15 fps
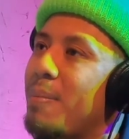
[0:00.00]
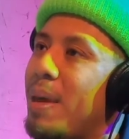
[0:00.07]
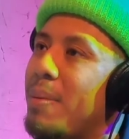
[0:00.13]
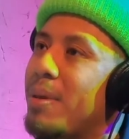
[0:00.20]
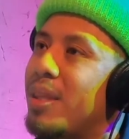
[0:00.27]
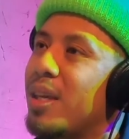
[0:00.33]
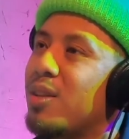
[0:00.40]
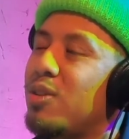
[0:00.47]
It made
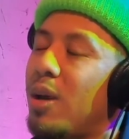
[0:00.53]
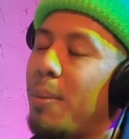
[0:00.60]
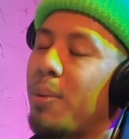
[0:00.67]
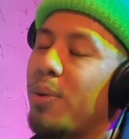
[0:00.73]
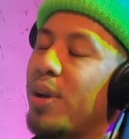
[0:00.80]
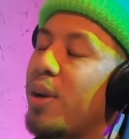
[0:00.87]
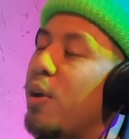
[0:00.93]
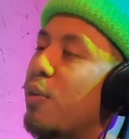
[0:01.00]
me think too. I'm
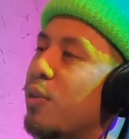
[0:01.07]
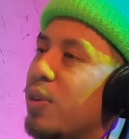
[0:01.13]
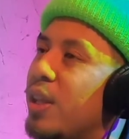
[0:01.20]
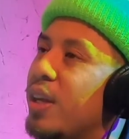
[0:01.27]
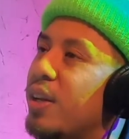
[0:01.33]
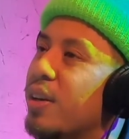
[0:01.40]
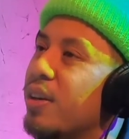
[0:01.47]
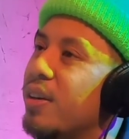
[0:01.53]
already an
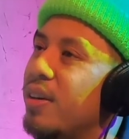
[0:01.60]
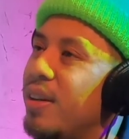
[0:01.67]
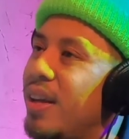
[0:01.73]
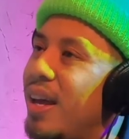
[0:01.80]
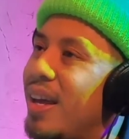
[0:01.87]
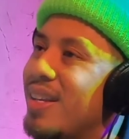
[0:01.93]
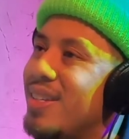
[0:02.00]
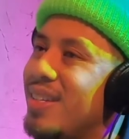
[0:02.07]
overthinker
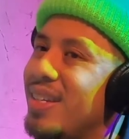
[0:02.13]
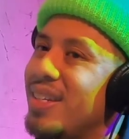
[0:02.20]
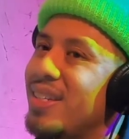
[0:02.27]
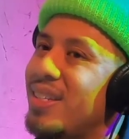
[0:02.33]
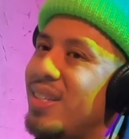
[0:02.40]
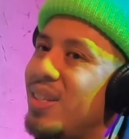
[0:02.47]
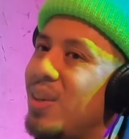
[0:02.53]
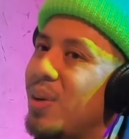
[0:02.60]
as
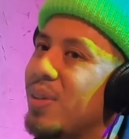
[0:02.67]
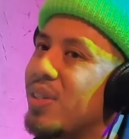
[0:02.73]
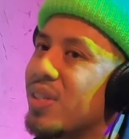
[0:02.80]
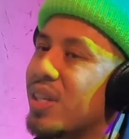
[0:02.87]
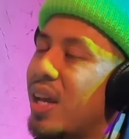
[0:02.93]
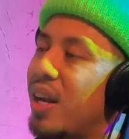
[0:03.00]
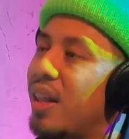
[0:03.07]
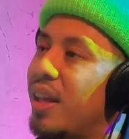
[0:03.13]
is, so it just
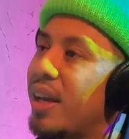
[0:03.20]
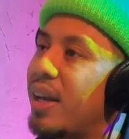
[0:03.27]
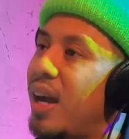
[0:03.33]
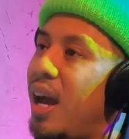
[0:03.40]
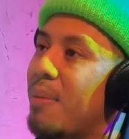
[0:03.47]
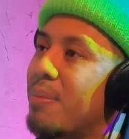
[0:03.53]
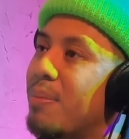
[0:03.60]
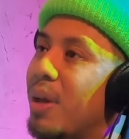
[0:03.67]
kind of like
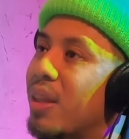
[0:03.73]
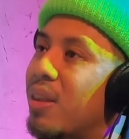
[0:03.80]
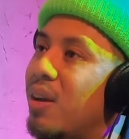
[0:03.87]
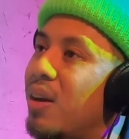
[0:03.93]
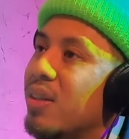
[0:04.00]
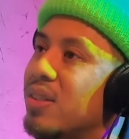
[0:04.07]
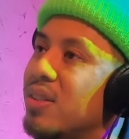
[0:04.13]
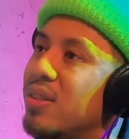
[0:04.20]
hyped my
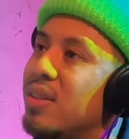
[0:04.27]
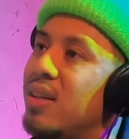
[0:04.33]
thoughts.